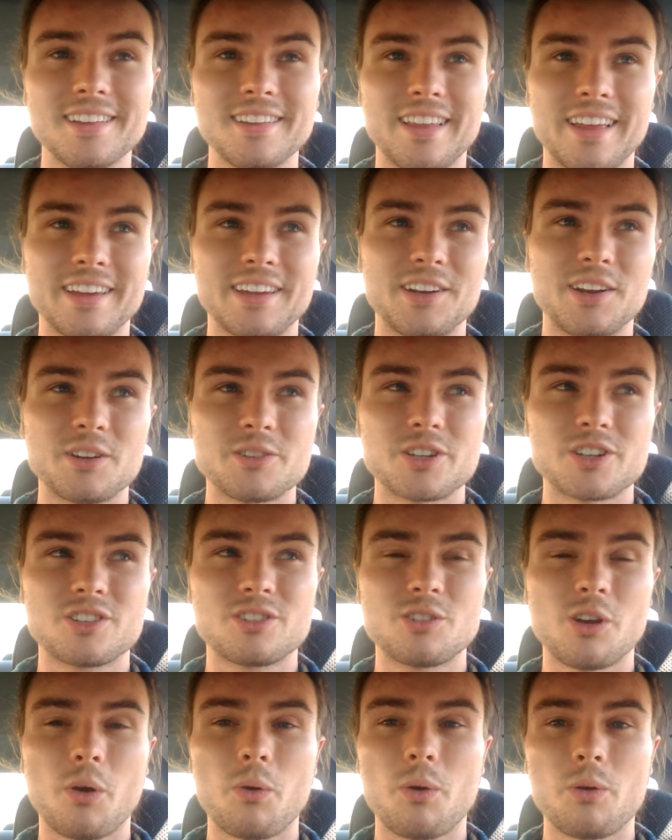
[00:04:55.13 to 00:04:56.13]
Like,
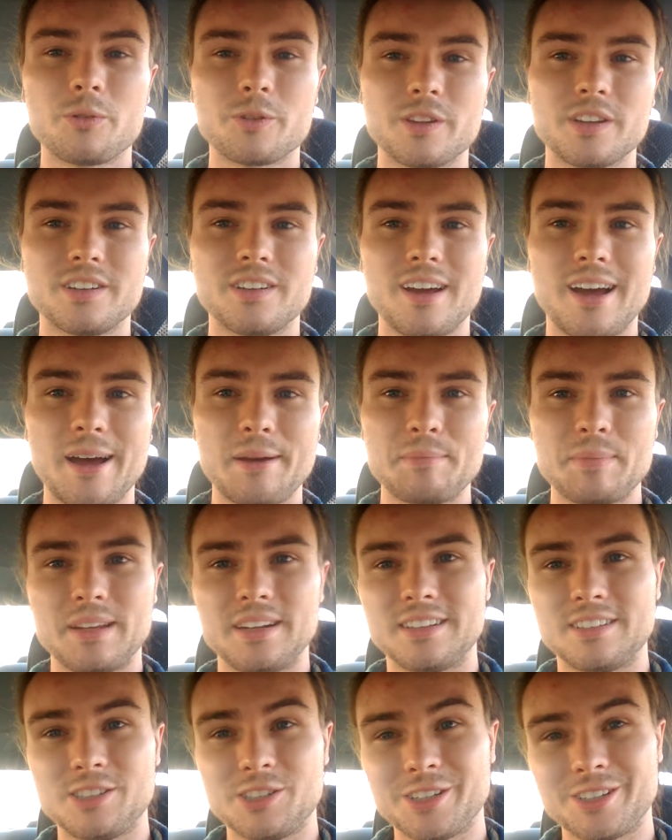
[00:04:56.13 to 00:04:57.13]
just so over the top
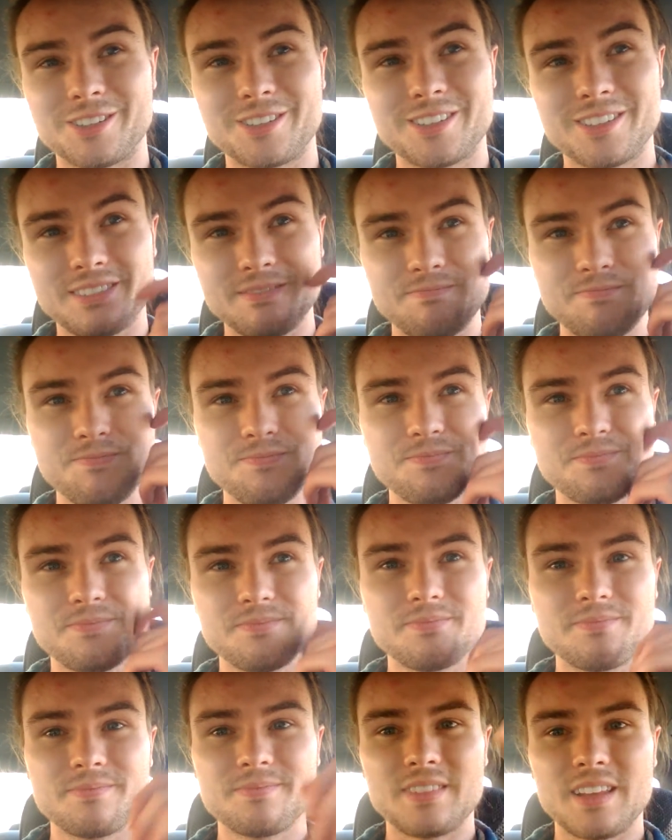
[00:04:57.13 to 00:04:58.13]
that it's just
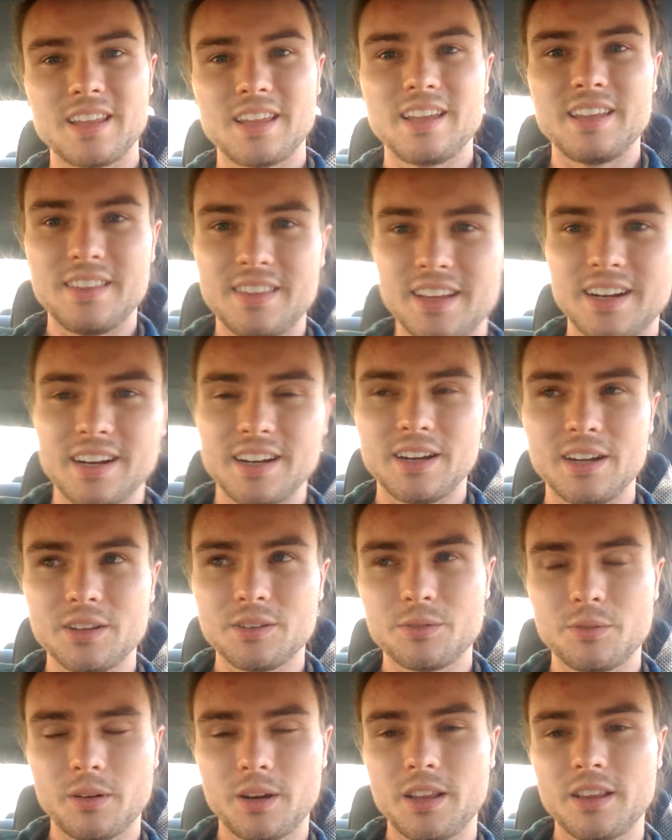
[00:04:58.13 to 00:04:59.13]
that it
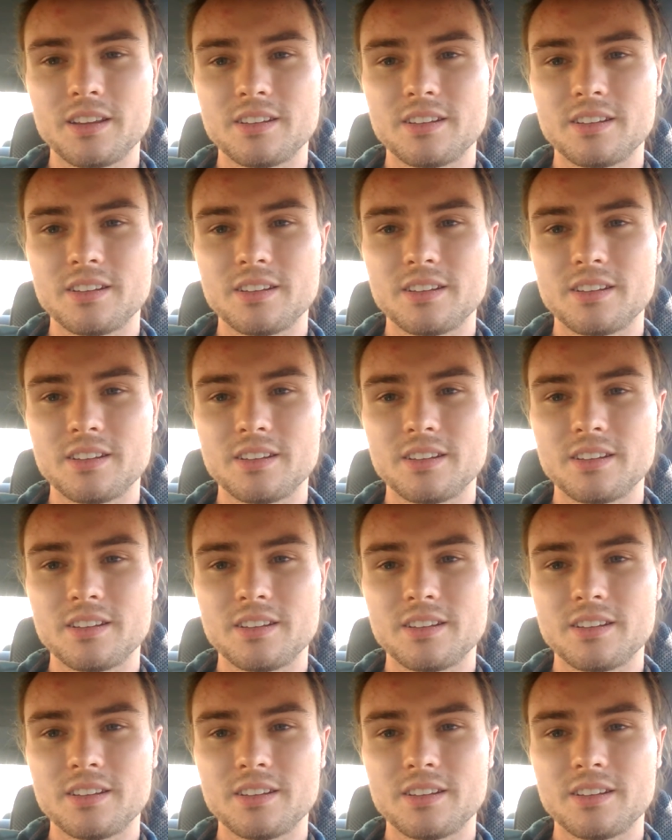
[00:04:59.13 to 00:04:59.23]
is funny.